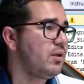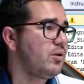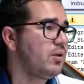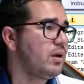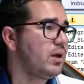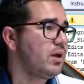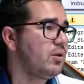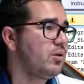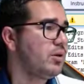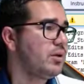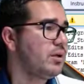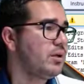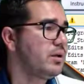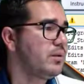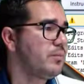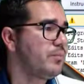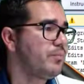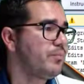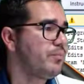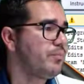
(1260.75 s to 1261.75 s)
I'm
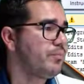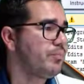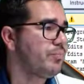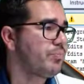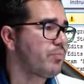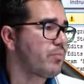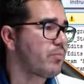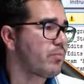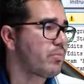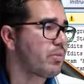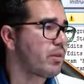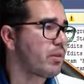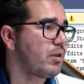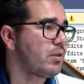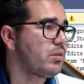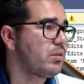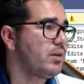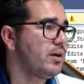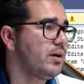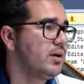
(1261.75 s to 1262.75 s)
gonna
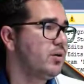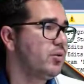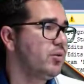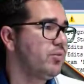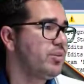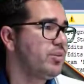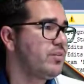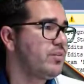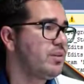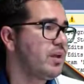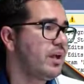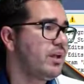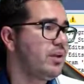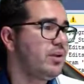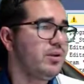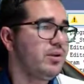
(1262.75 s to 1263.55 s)
toggle this guy here.